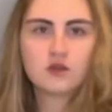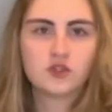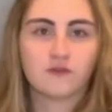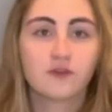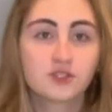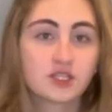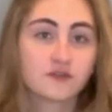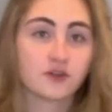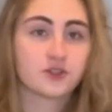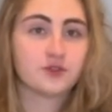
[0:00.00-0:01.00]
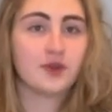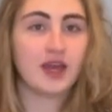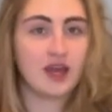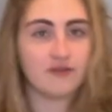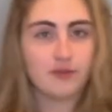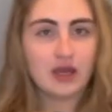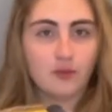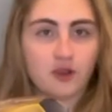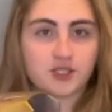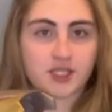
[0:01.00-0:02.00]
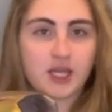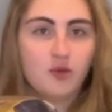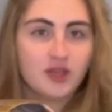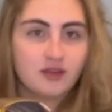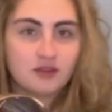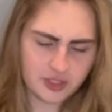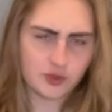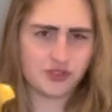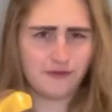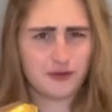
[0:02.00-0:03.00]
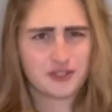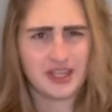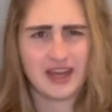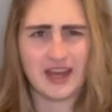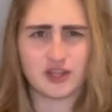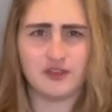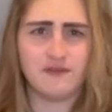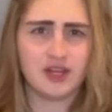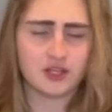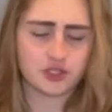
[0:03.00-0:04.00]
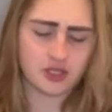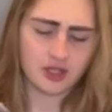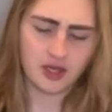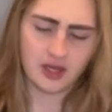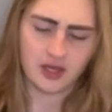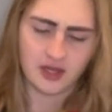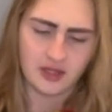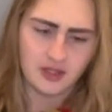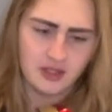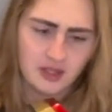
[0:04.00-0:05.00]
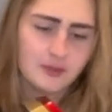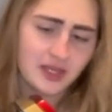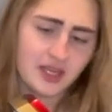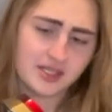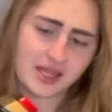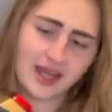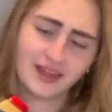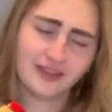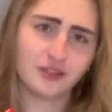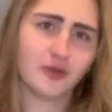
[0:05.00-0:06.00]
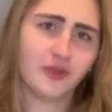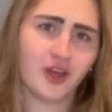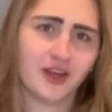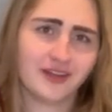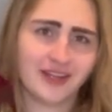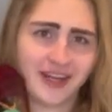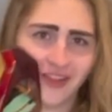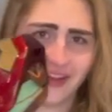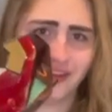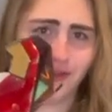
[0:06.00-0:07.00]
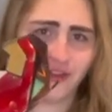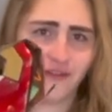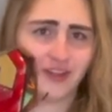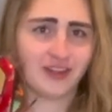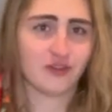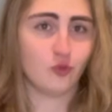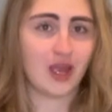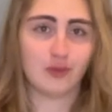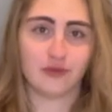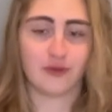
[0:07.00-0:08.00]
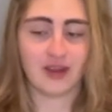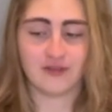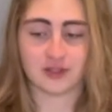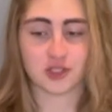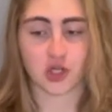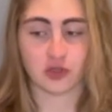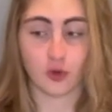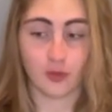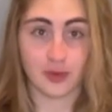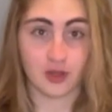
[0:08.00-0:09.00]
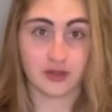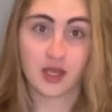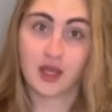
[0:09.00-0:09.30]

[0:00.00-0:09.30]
So first things first, we have my Mark 6 helmet. This was the first thing I actually finished. Because I like to jump the gun and I like to do stuff like this way before I even start the whole build.